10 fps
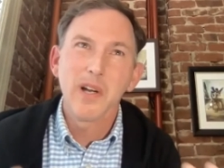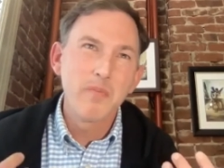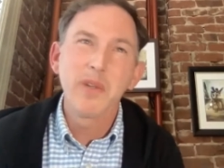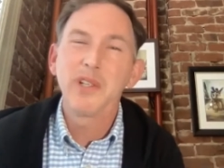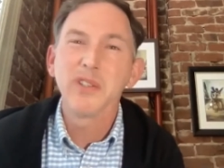
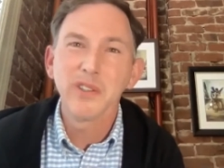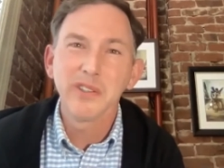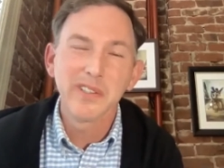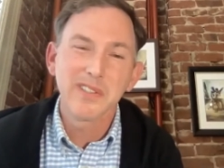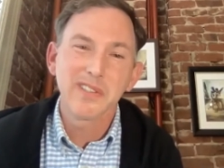a
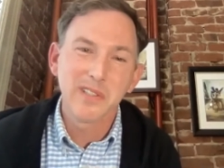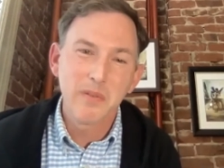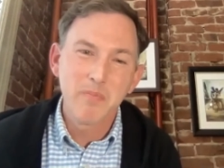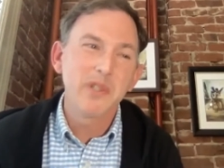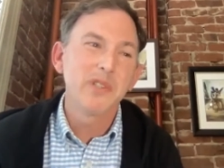build it's
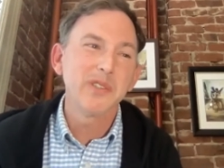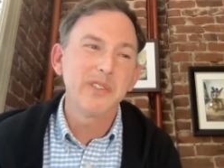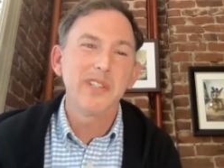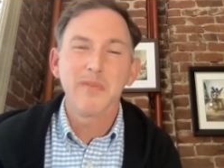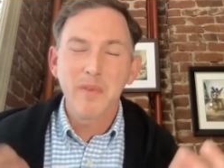a
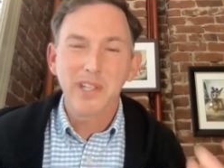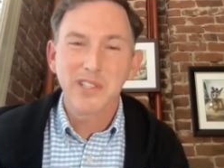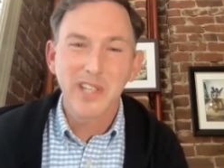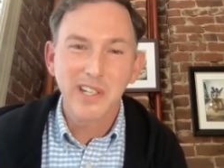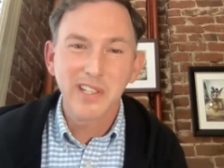build and
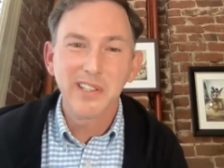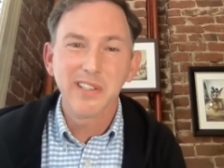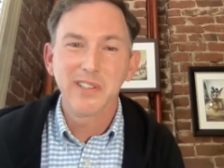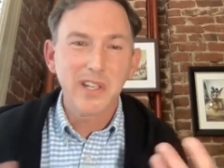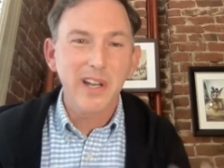maintain
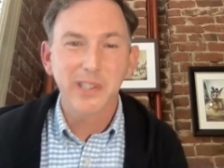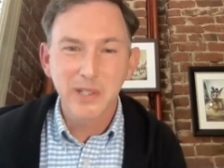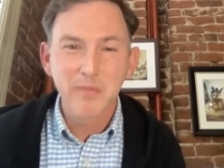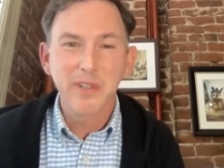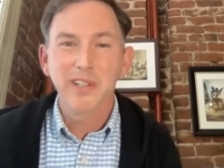and
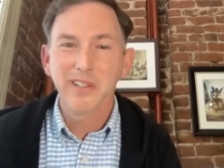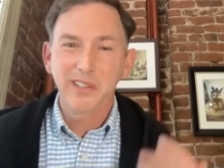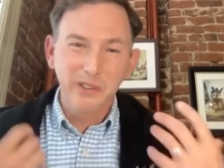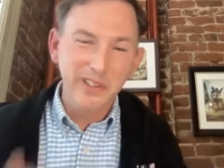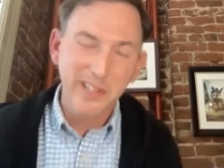document and
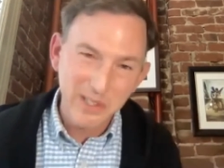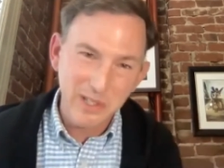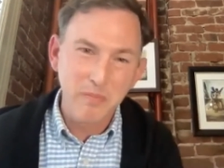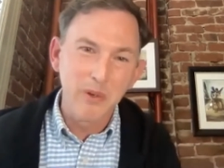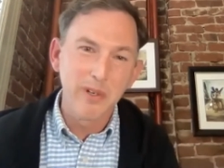create
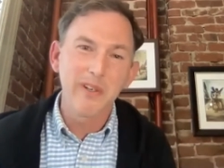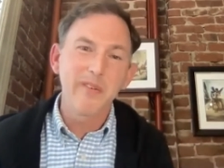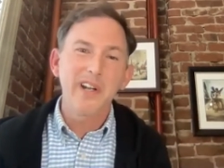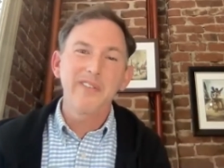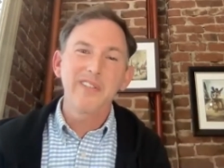support
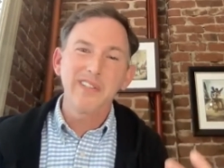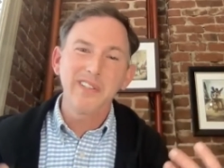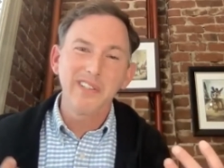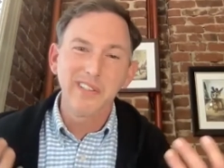around it and,